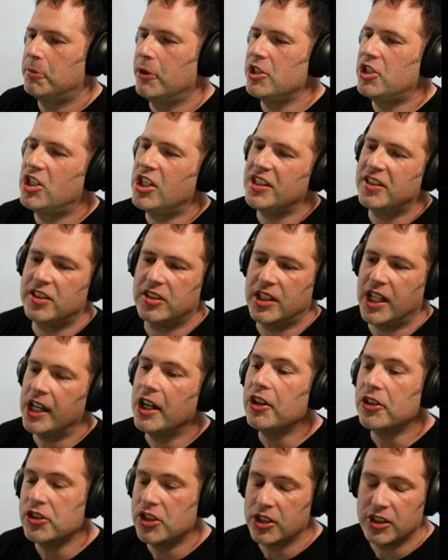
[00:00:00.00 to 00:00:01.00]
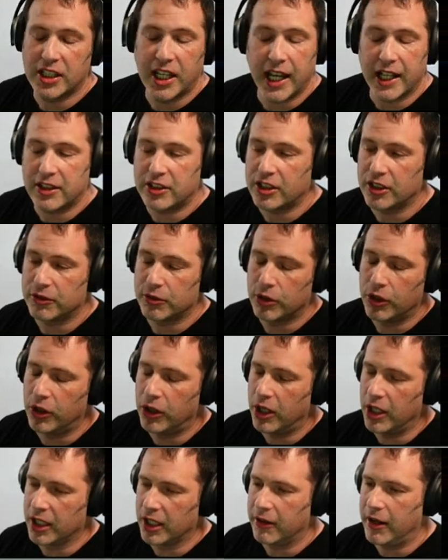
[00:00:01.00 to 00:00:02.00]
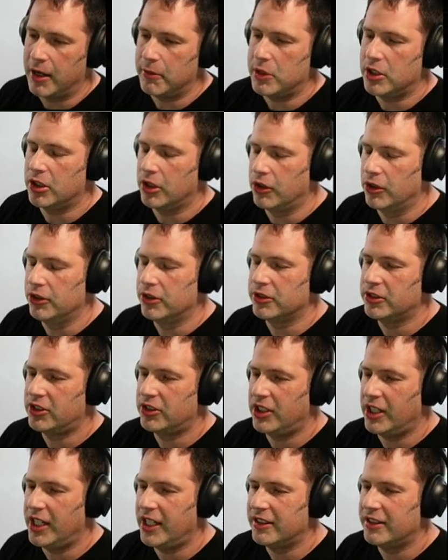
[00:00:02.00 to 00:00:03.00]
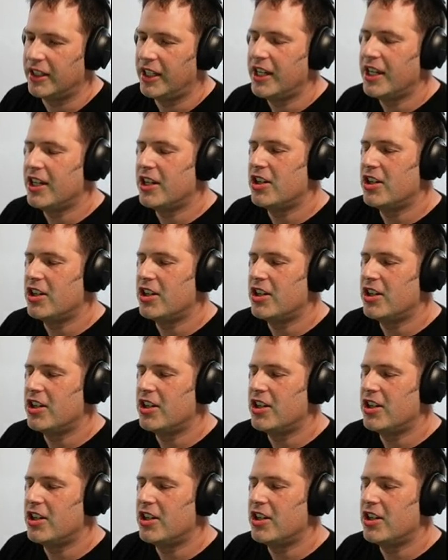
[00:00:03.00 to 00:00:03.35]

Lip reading: but she still just gets it wrong, right? We told her sit.